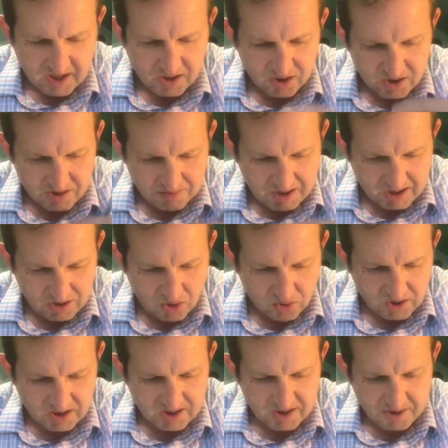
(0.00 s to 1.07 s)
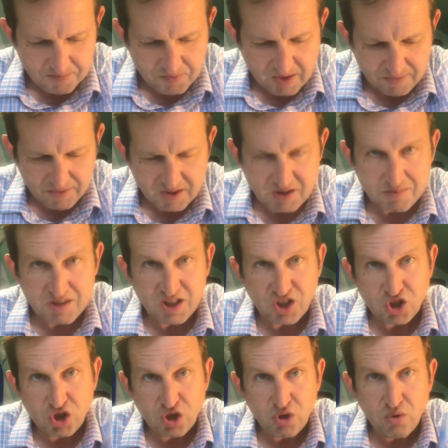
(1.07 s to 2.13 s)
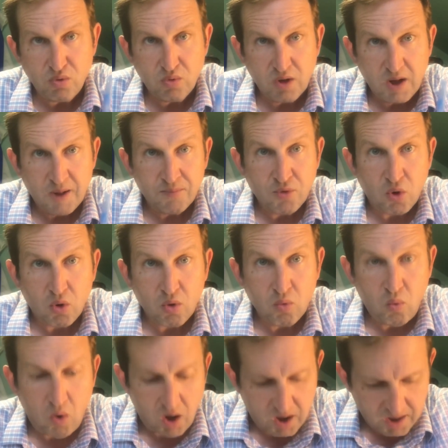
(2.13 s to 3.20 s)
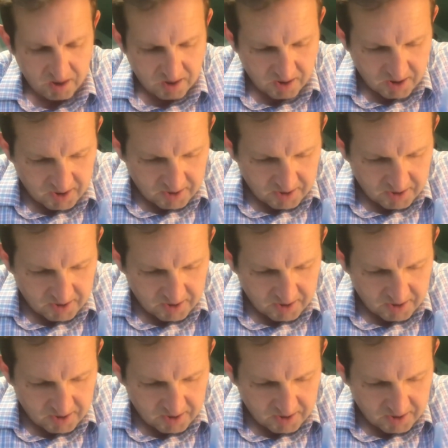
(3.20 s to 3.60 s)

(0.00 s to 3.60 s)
There's a machlokas if it's missing two or one.